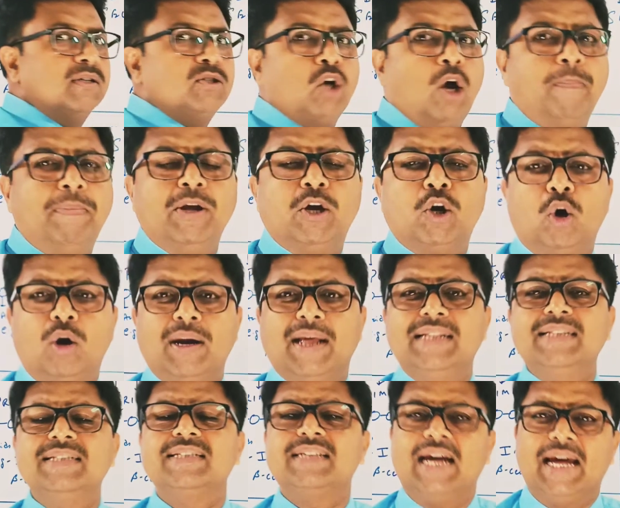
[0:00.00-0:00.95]
topic called
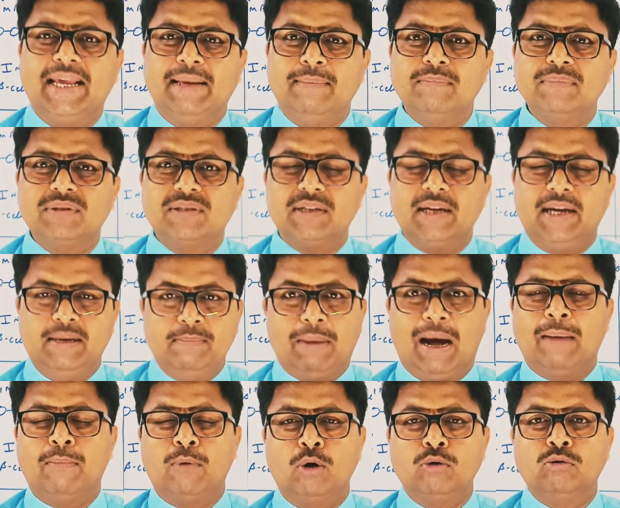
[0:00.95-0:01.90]
enzymes in
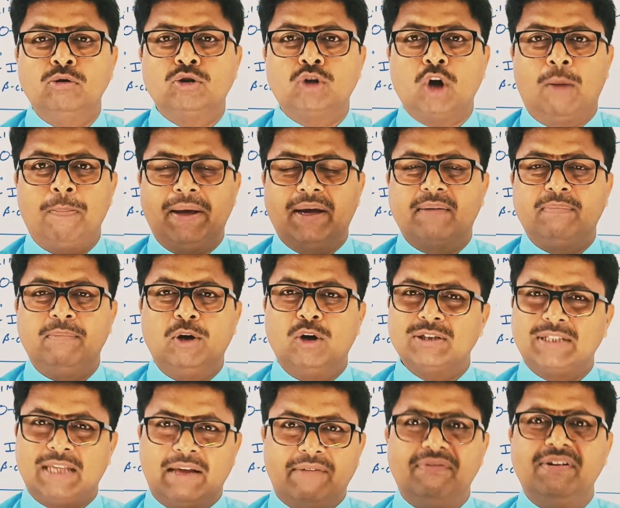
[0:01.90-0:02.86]
biomolecule topic,
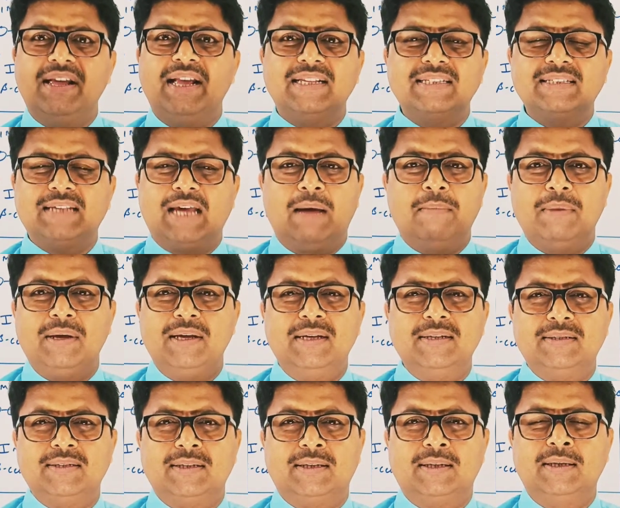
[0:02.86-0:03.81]
because every enzyme
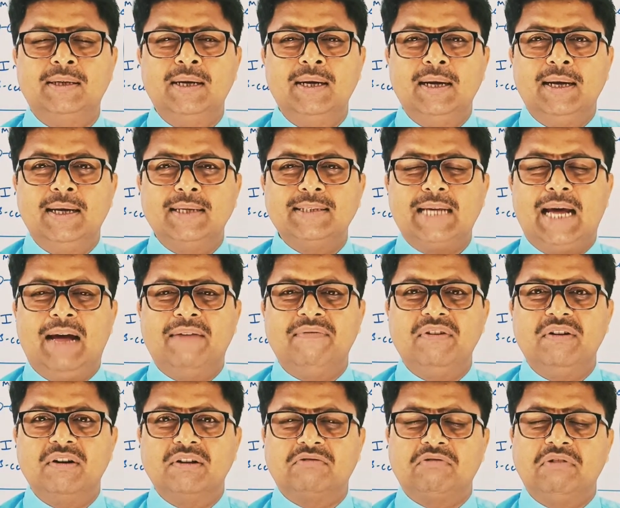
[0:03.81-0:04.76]
is
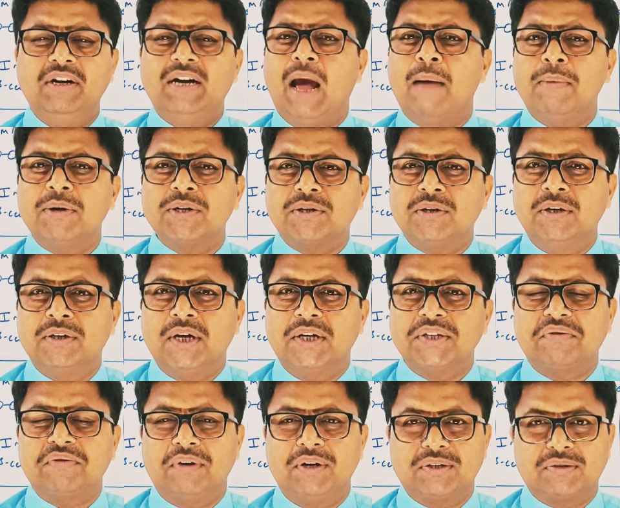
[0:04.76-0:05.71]
having a three-dimensional
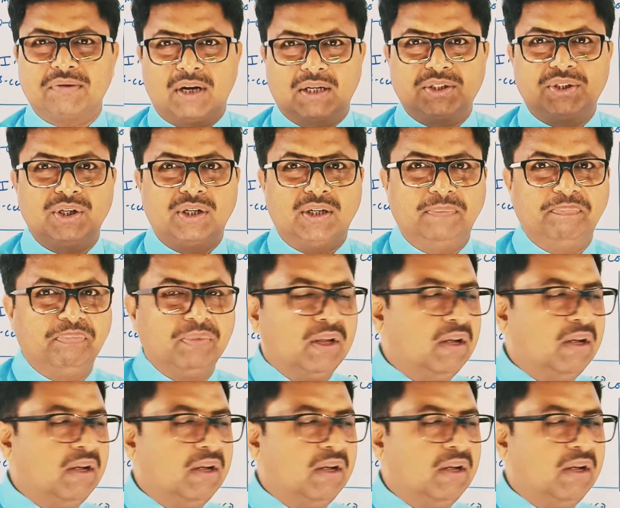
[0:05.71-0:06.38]
tertiary structure.